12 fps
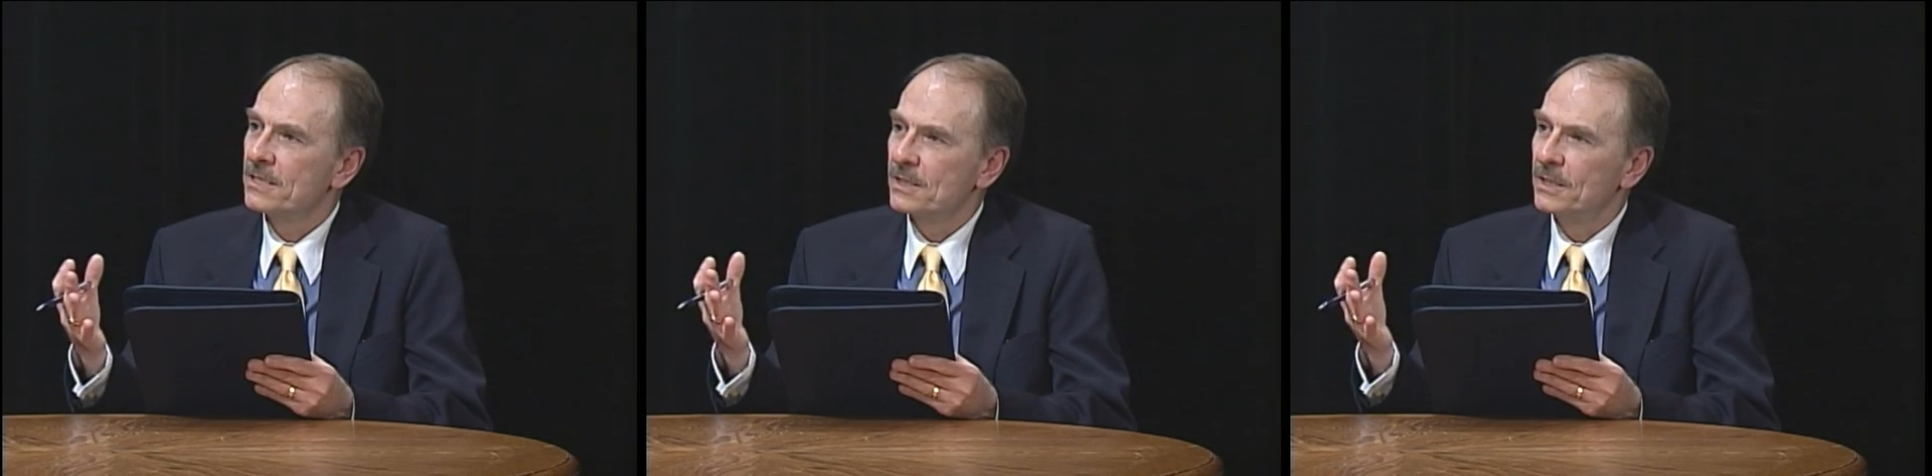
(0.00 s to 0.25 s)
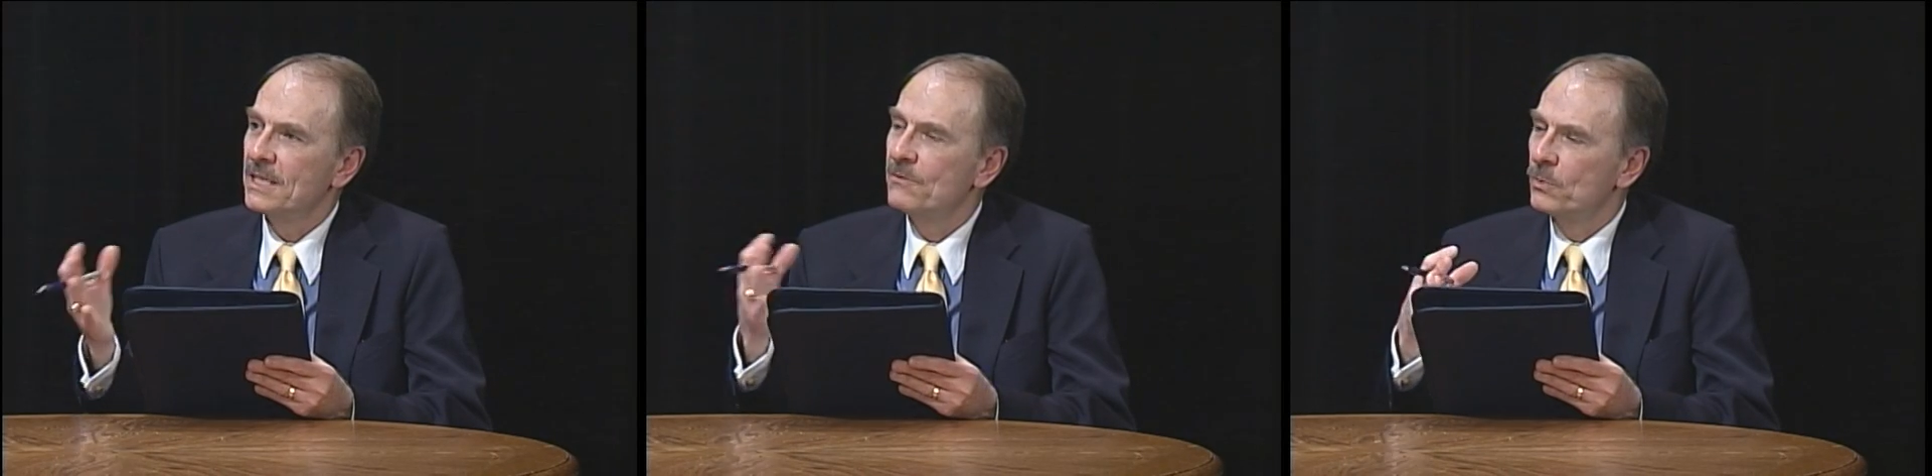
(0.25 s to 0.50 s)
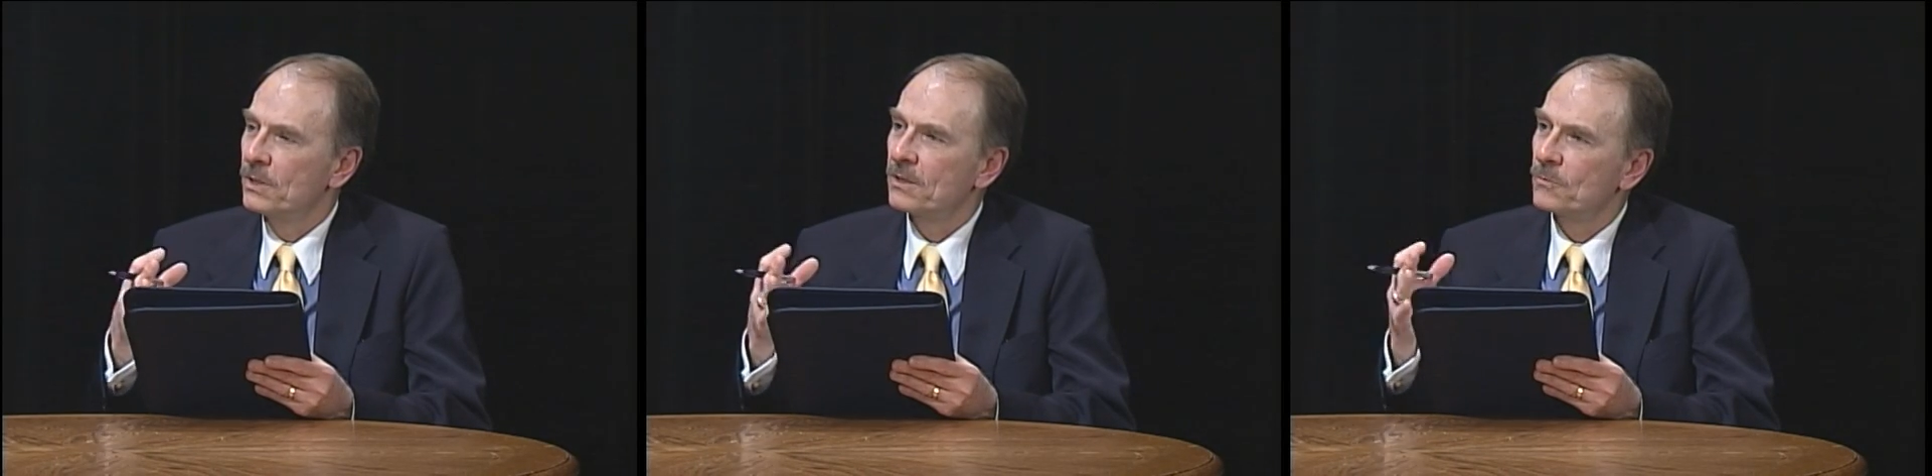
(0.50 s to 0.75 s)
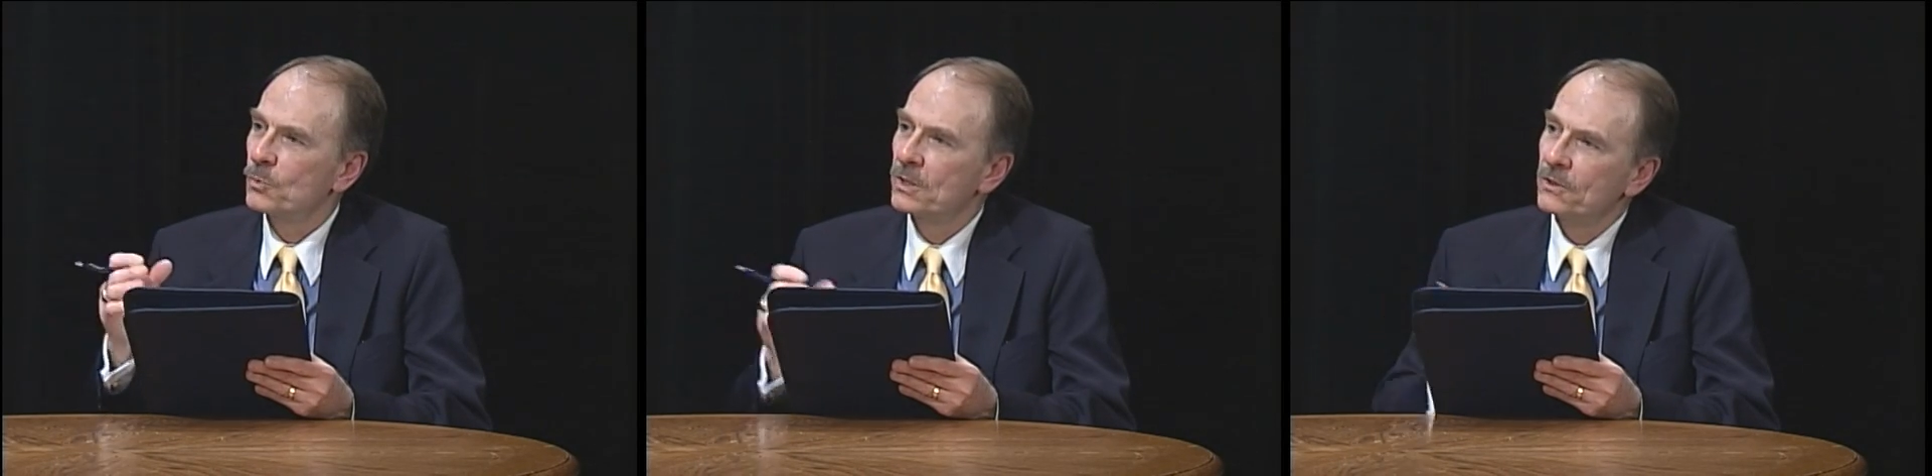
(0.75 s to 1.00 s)
to leave
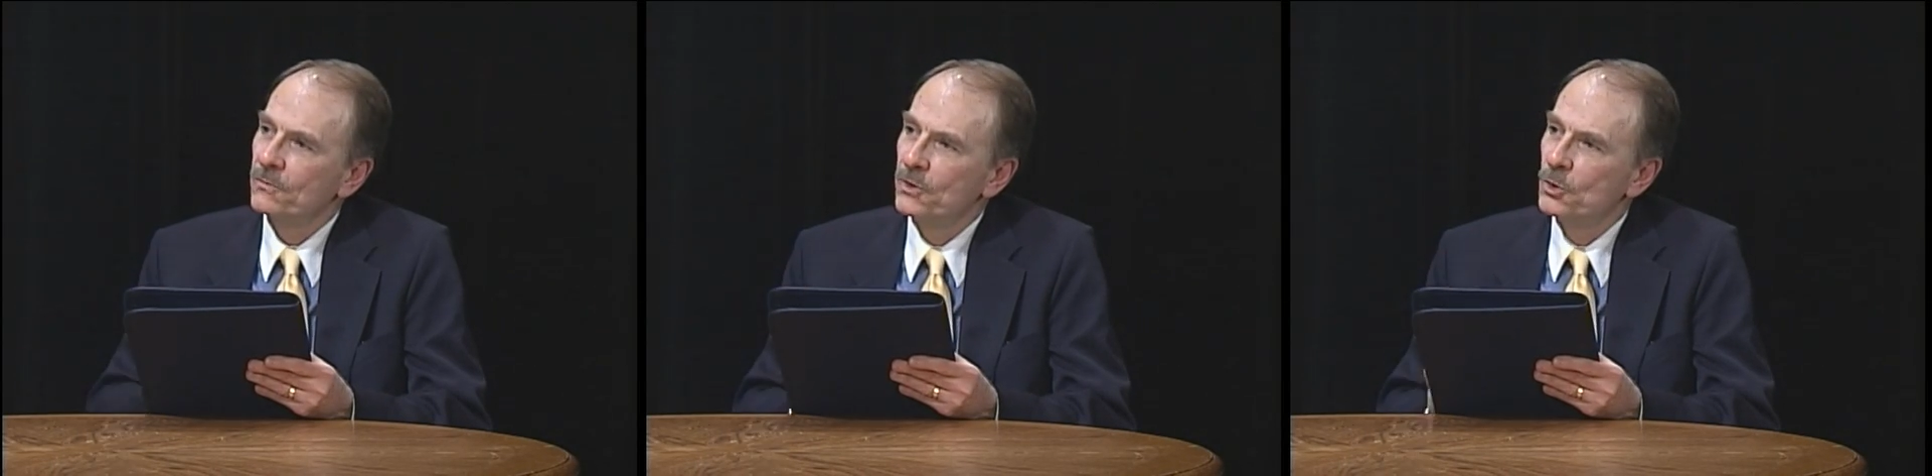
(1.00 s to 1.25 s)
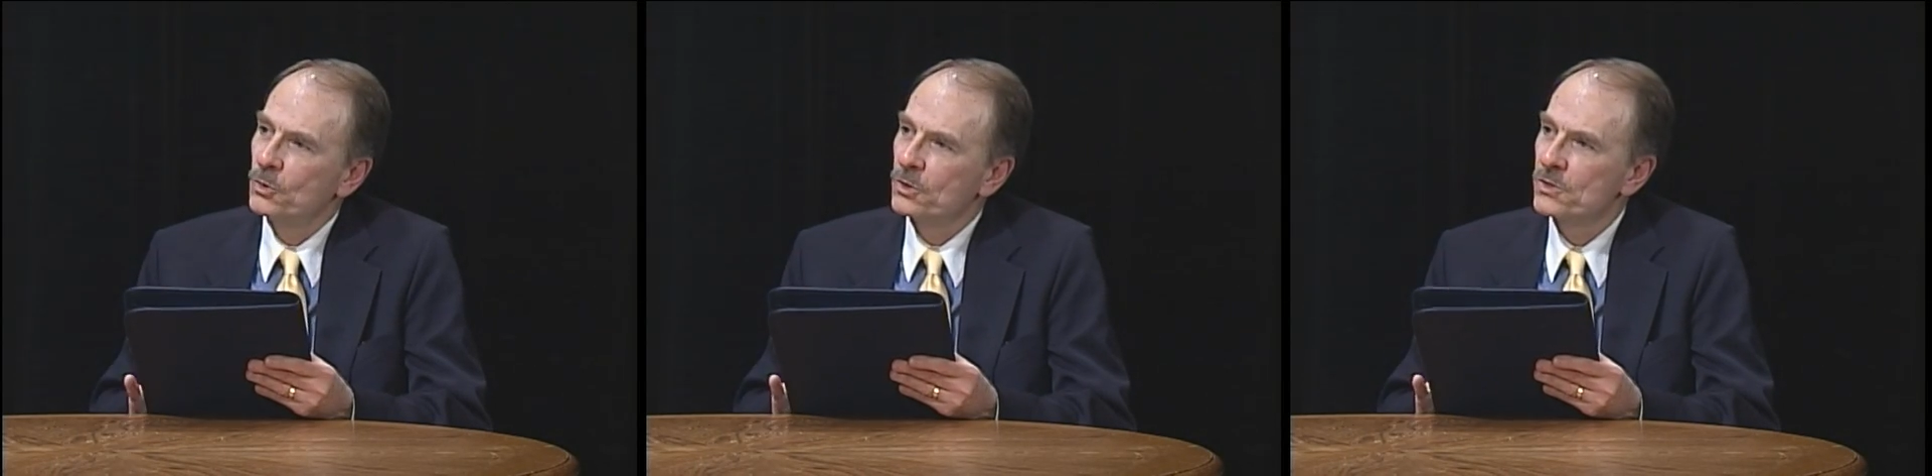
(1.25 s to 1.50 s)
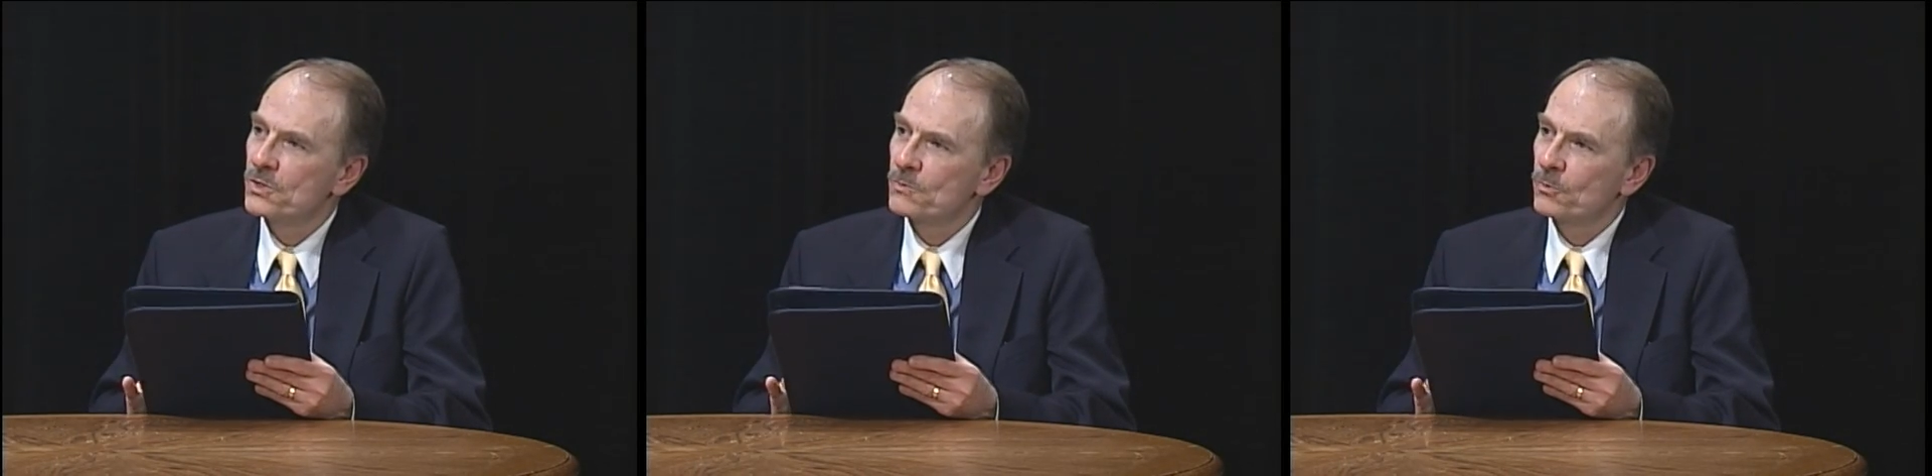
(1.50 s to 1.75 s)
with the viewers